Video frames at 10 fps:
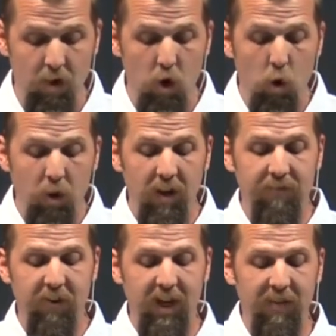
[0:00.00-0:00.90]
Who can
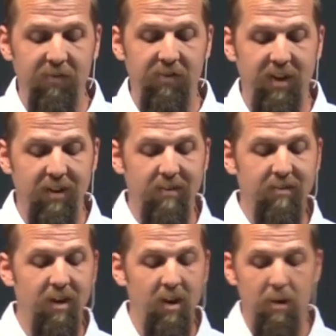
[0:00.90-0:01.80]
forgive
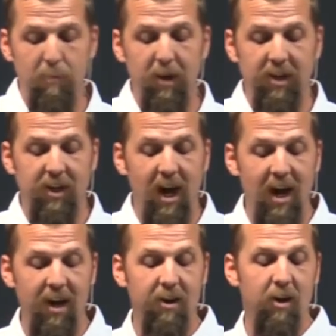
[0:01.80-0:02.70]
sins but
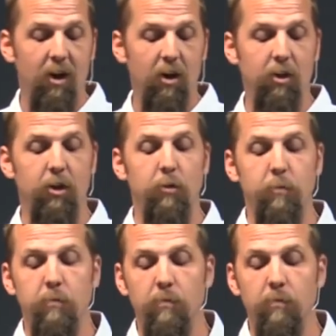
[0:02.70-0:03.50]
God alone?